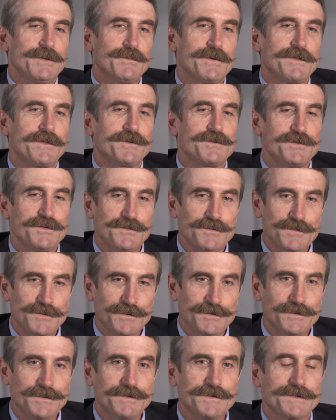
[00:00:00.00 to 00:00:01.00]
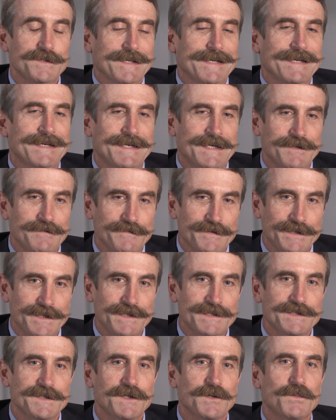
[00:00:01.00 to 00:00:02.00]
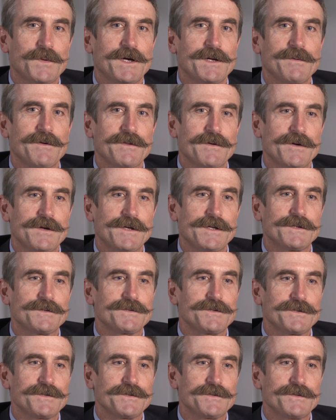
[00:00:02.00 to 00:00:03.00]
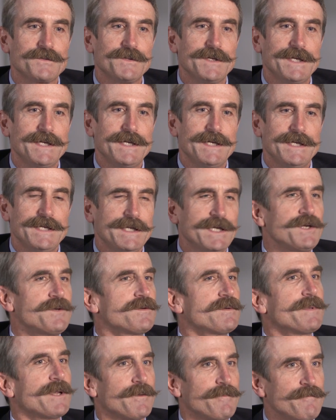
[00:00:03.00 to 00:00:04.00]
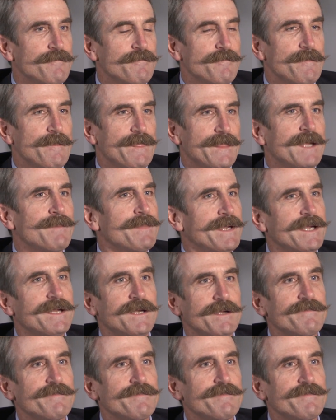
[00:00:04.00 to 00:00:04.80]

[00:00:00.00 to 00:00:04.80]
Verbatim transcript: with the tools, the confidence, and the wherewithal to contribute and make a